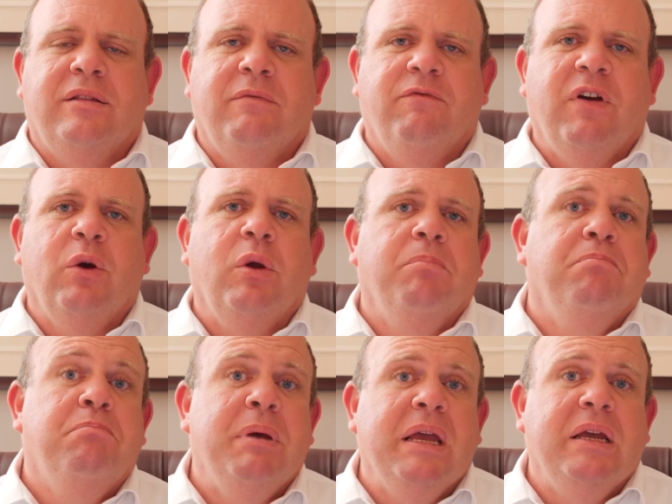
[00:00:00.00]
to the
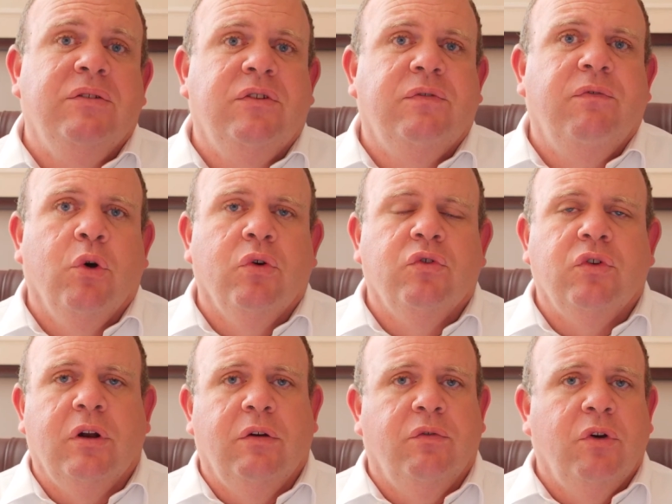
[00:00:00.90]
very big
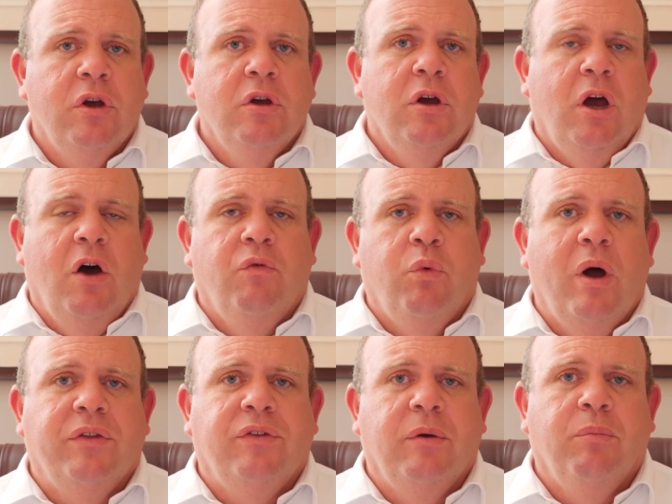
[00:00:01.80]
version
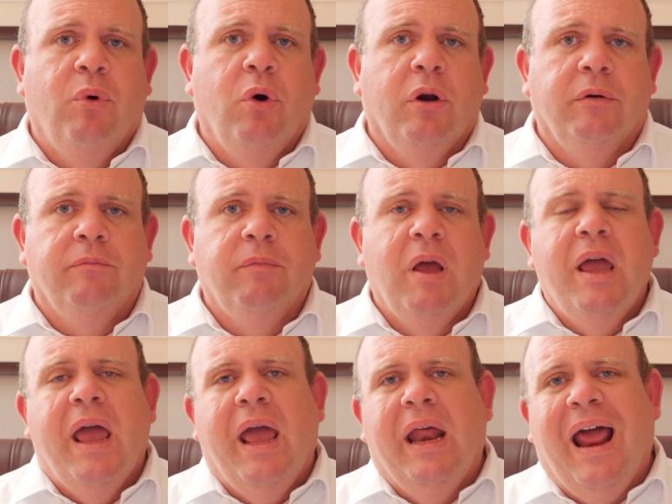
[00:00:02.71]
of what's important
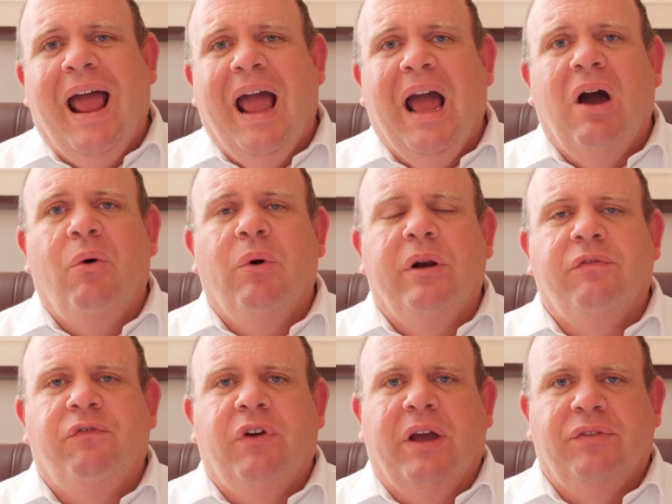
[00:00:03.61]
and how
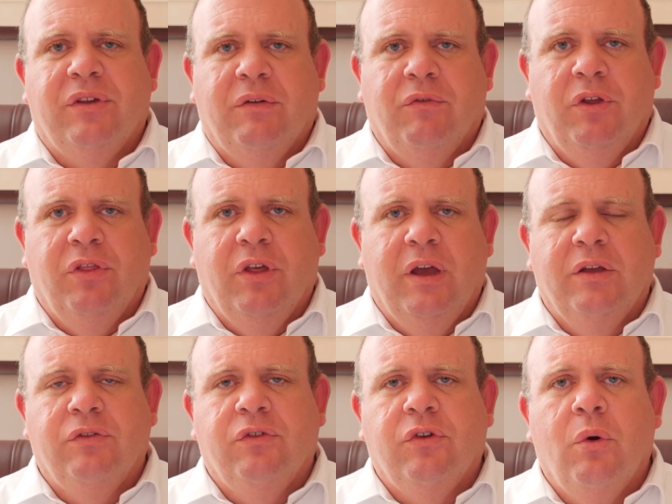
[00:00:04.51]
it affects
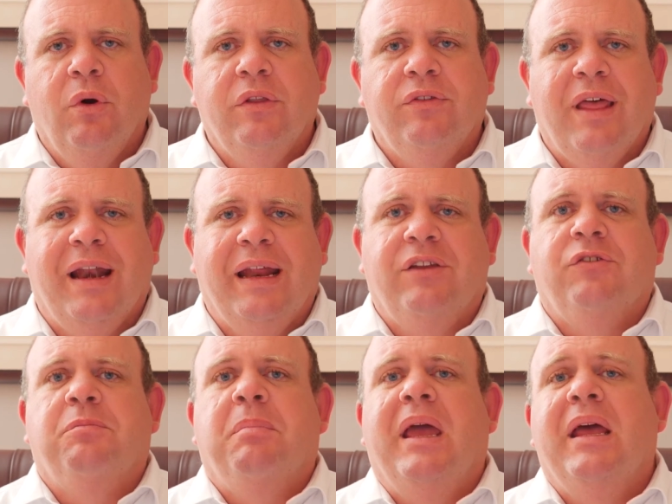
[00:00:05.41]
everything. And so it's that
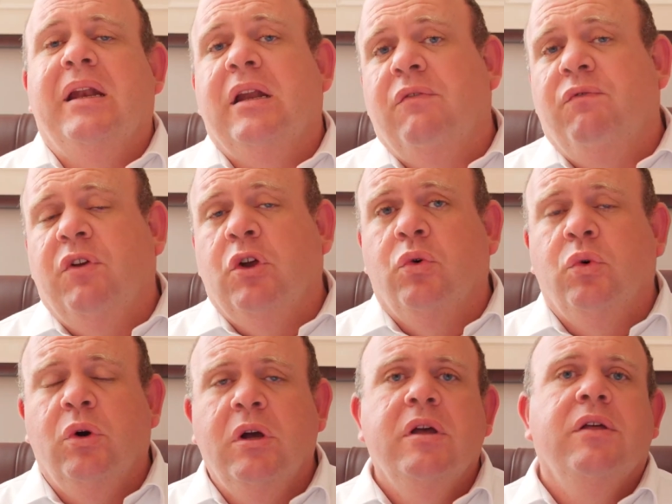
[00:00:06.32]
expanding
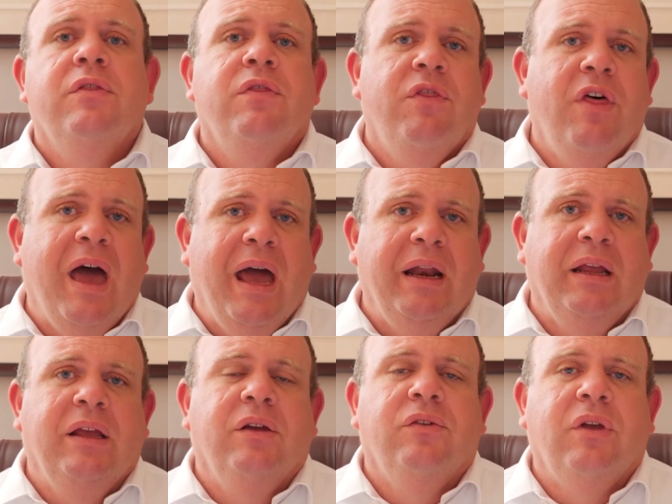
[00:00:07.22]
view
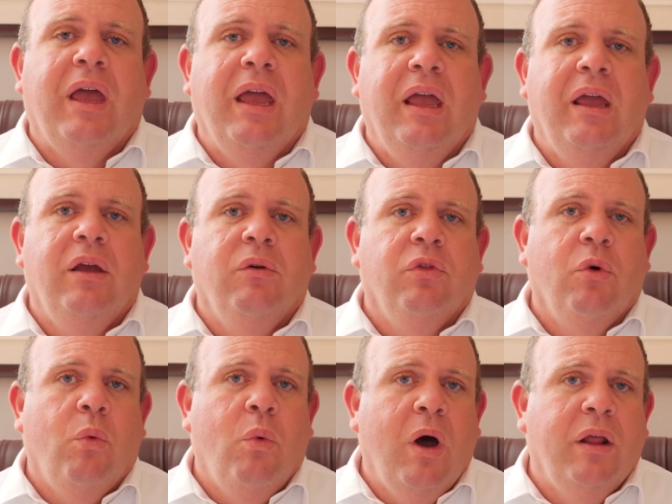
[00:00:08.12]
that is
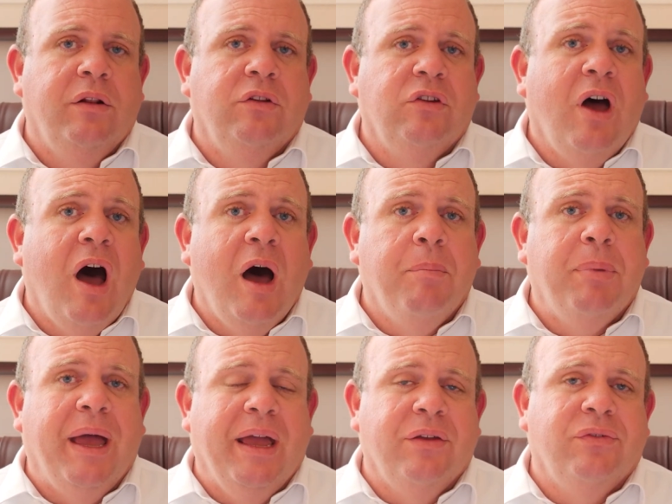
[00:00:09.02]
what
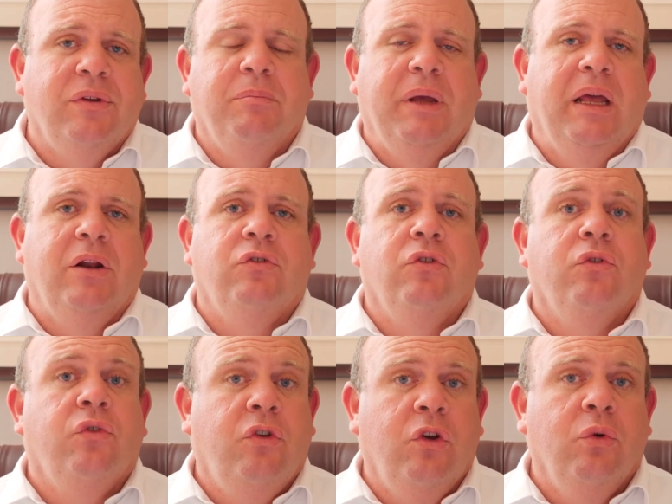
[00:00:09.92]
top asset
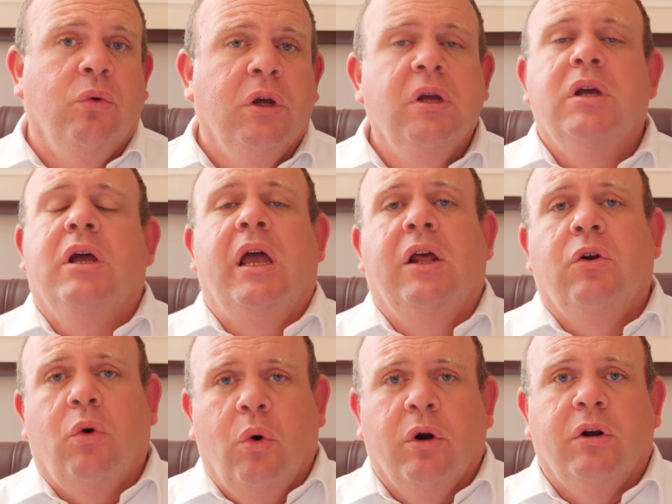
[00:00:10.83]
managers do
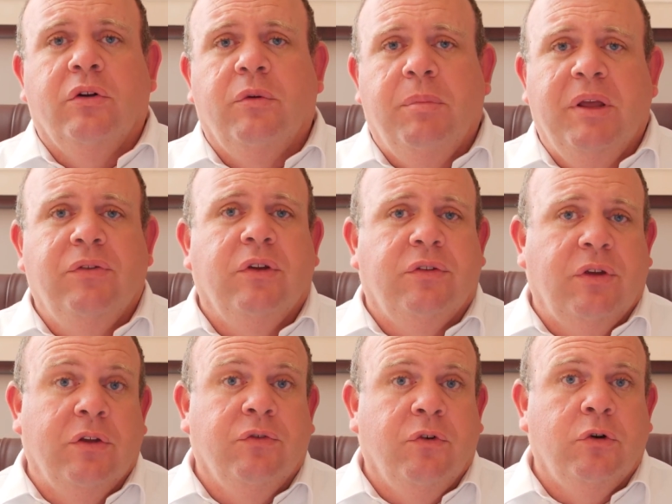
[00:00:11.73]
in order to be
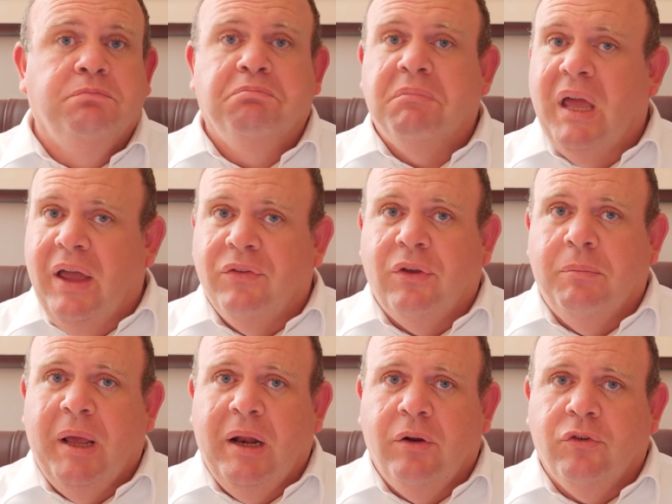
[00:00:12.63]
successful
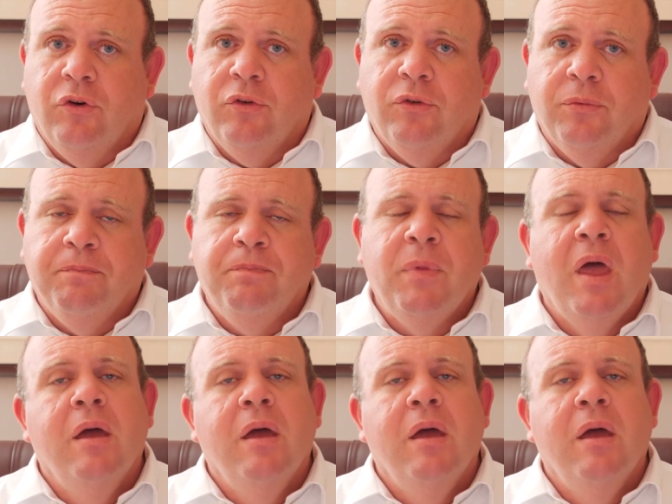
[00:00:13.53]
asset managers.